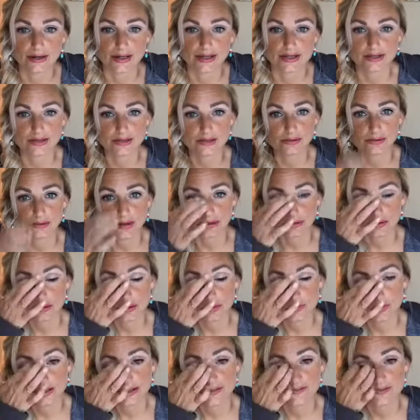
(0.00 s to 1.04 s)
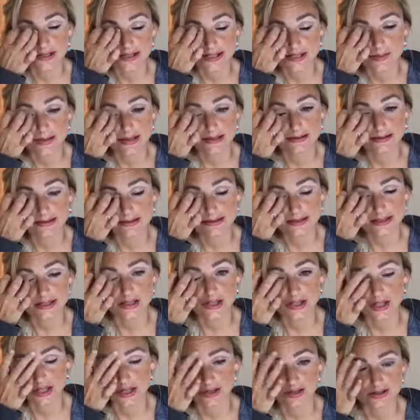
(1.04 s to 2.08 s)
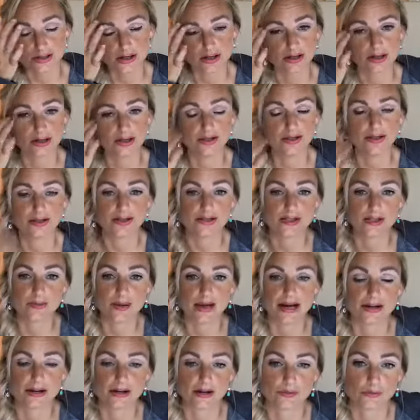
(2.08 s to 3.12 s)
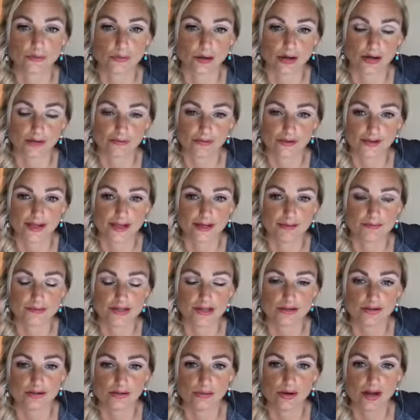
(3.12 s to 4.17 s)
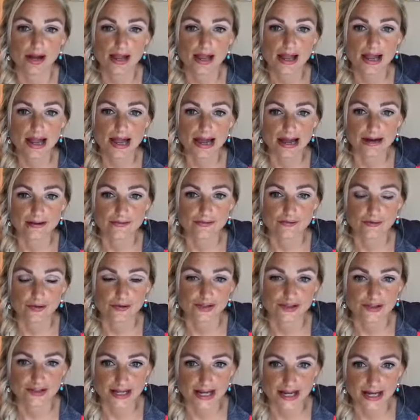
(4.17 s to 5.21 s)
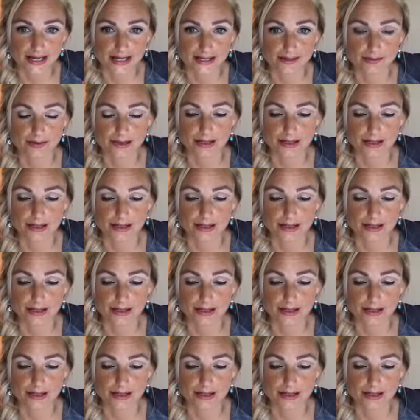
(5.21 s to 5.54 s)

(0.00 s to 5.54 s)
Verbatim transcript: and do a little bit of expanded teachings on this pattern work for them to have for the day.